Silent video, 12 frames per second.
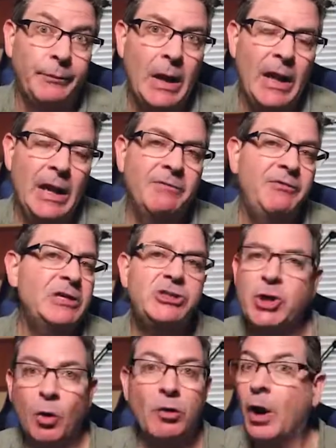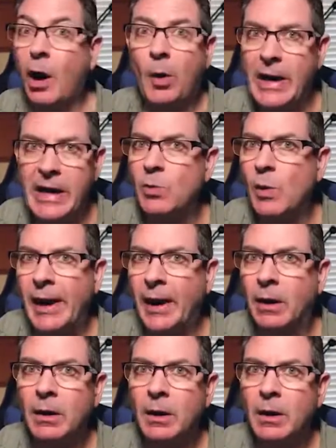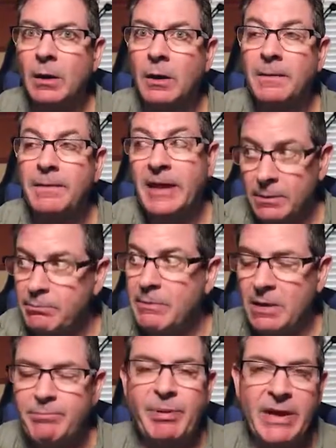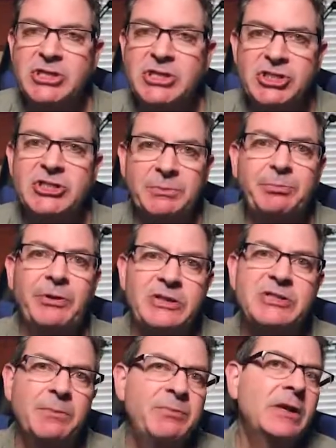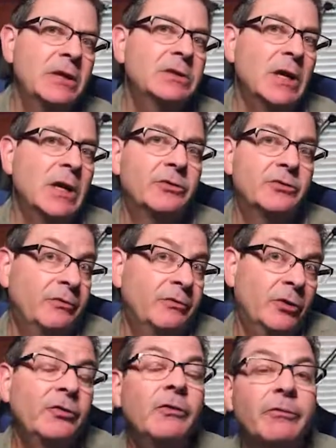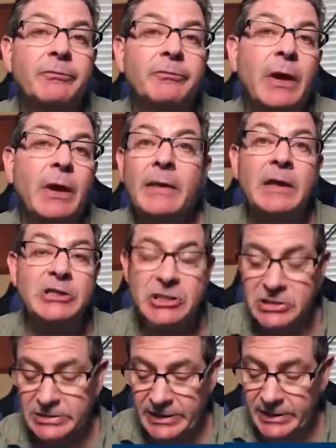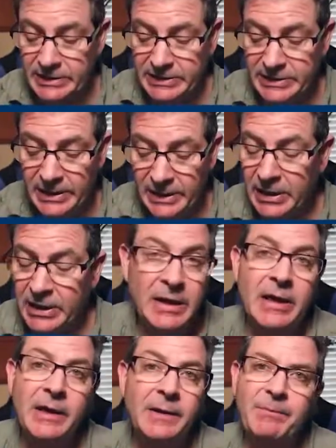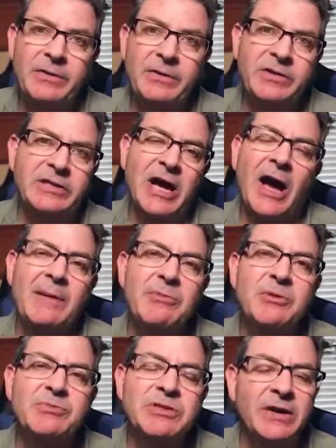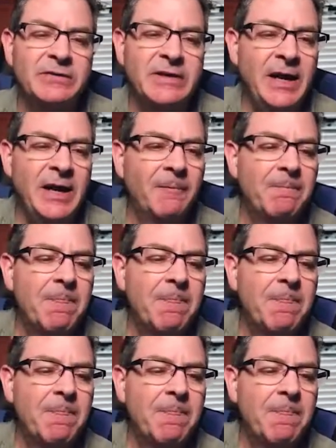And if they don't go anywhere, then it may be just simply something in there is aversive and they just needed uh, to time themselves out.